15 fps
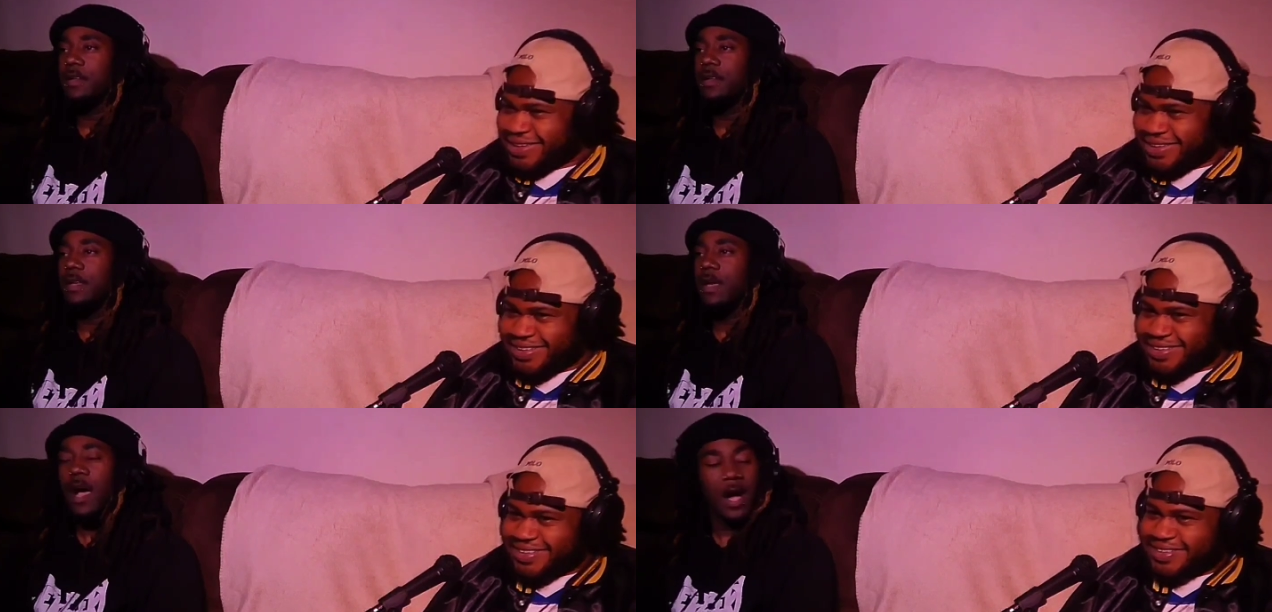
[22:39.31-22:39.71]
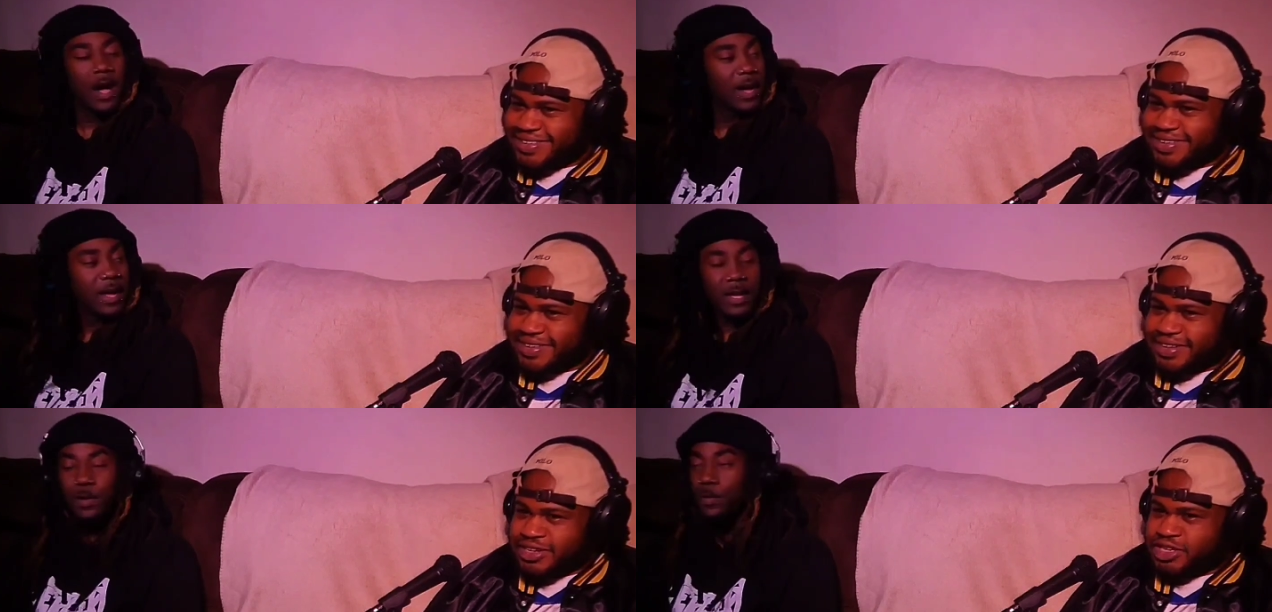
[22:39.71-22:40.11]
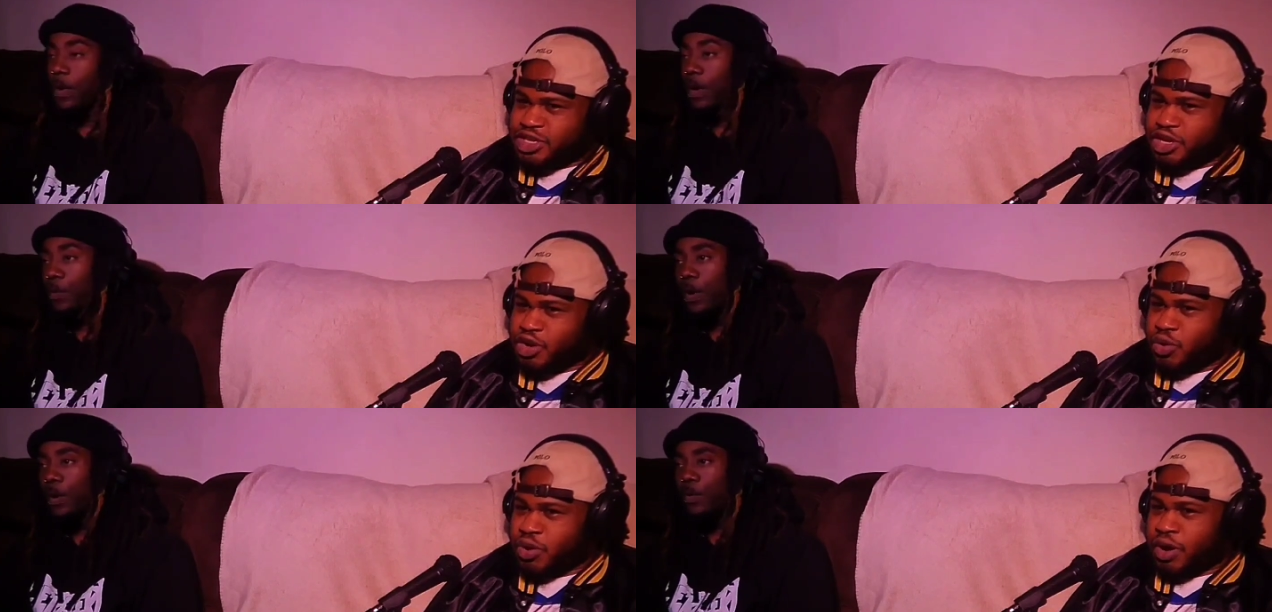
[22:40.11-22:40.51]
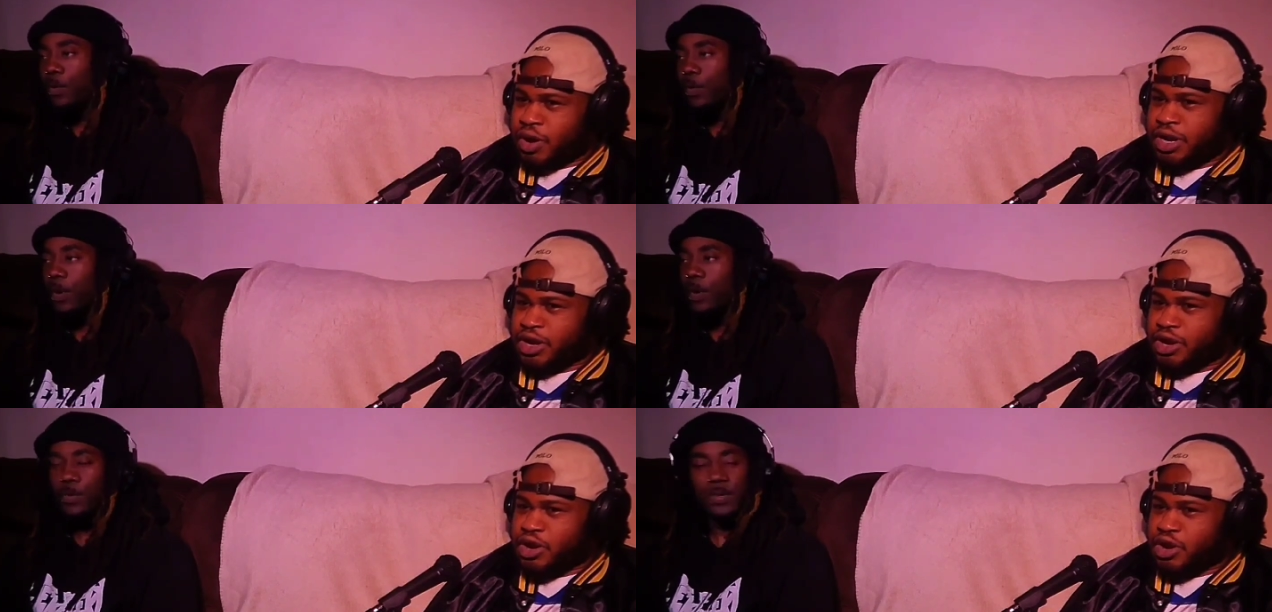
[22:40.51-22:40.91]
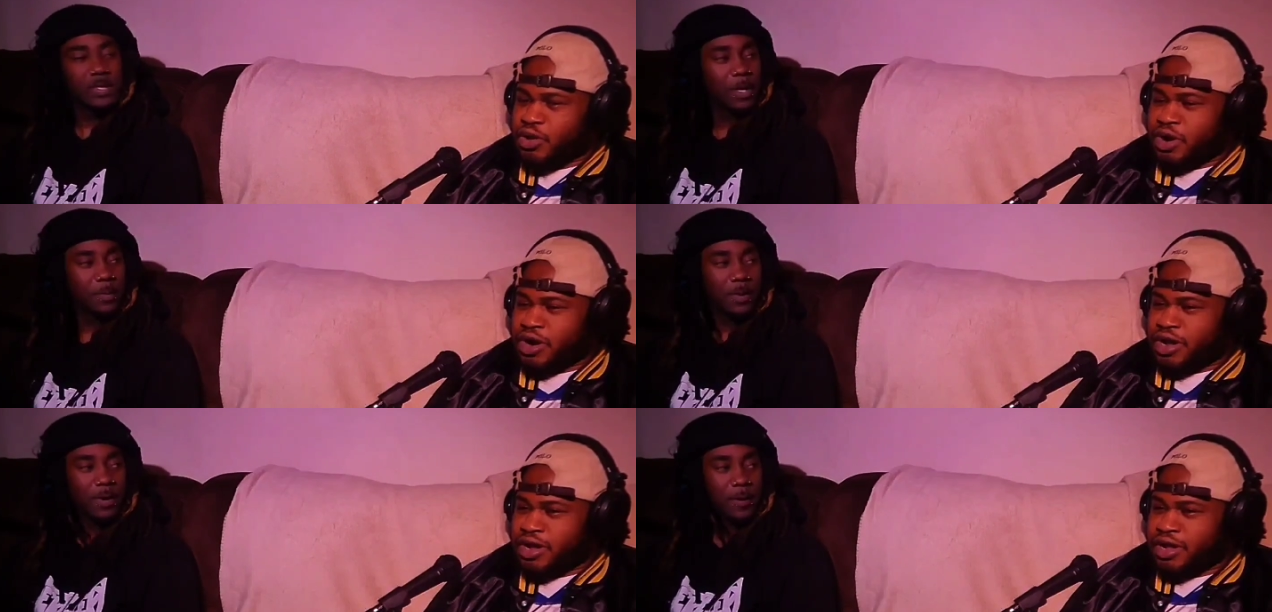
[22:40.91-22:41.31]
Speaker 1: All right. Anyway, She- what, oh, that girl
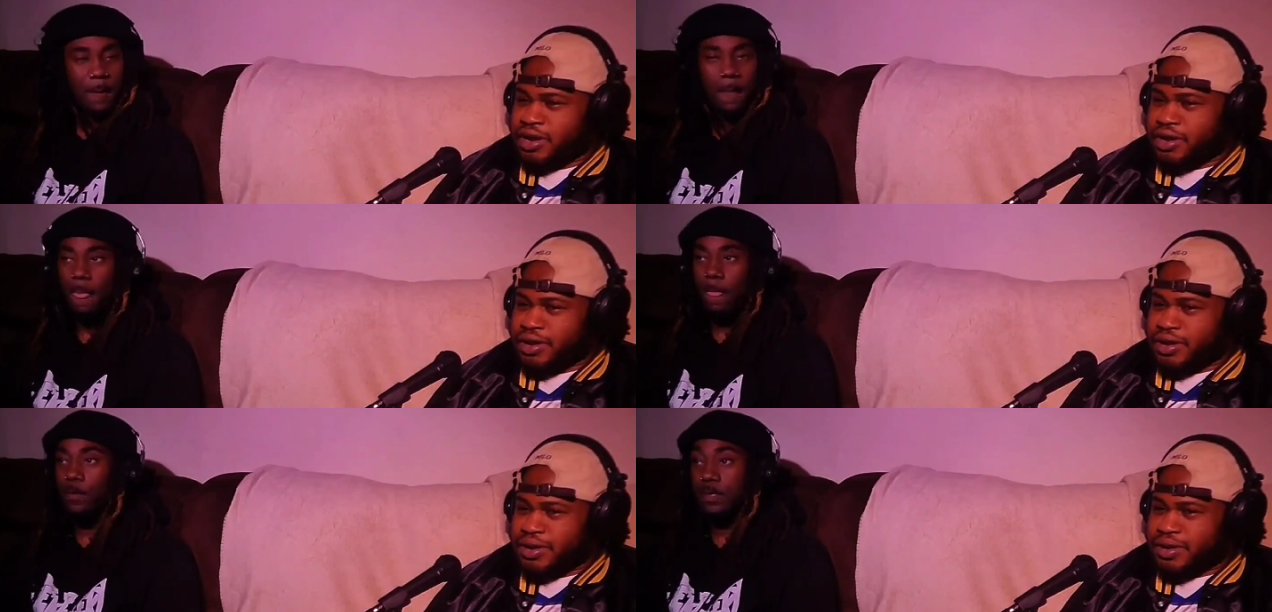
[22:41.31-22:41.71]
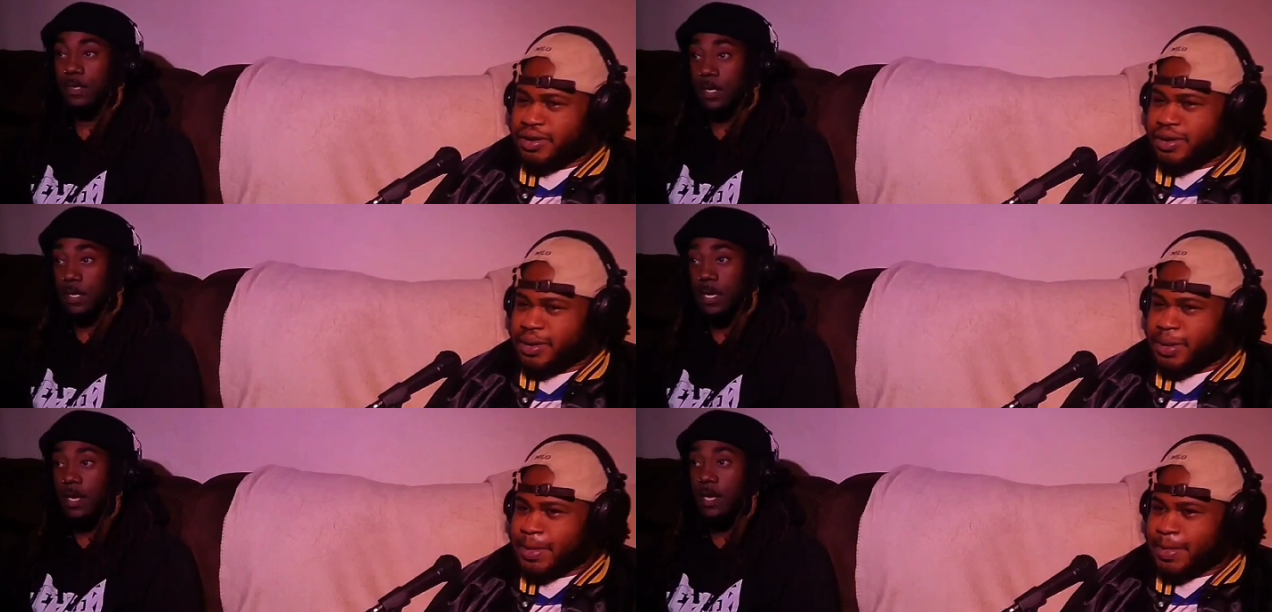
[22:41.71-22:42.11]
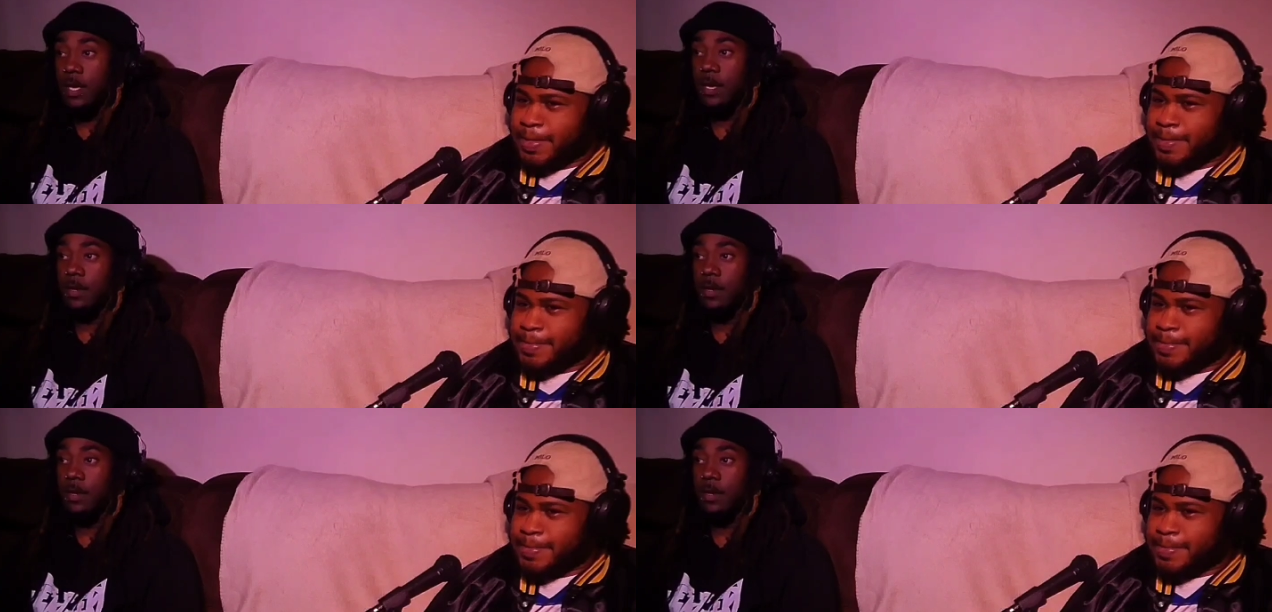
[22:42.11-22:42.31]
crying. yeah.